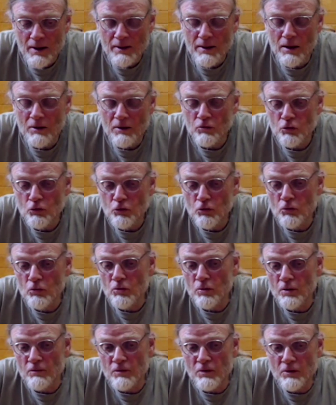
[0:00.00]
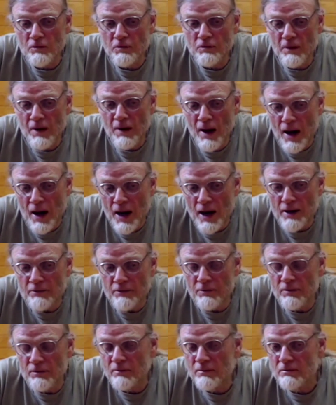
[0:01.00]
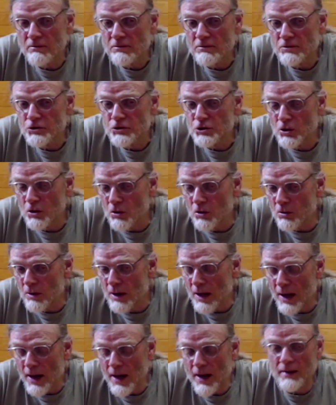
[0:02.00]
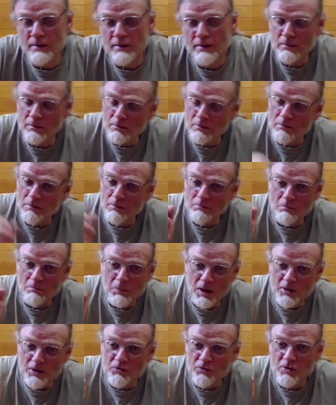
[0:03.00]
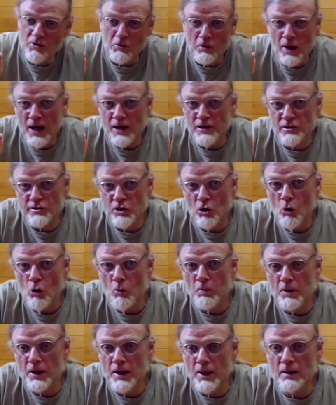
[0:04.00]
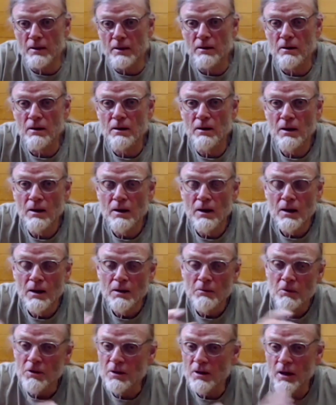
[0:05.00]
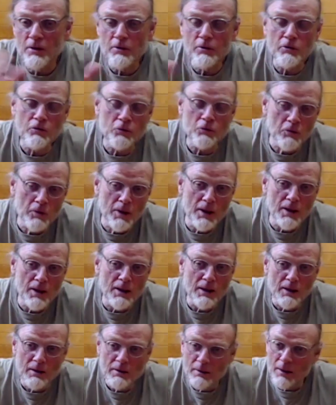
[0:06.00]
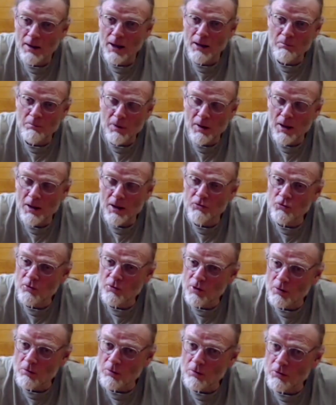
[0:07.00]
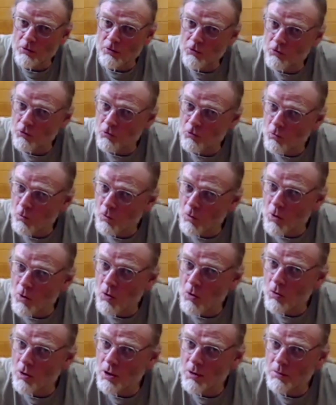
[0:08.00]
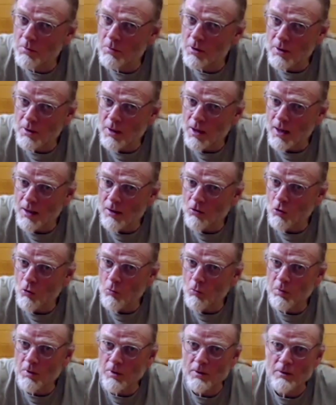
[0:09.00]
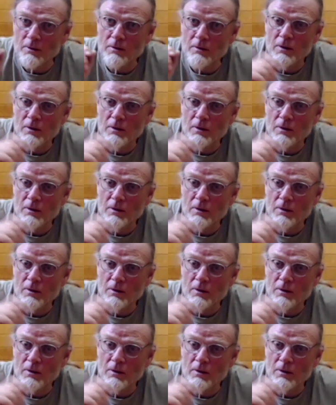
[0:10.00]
Now, 2 of the 5 had buds that were actually opening, but the other 3 had buds that were swollen but not open.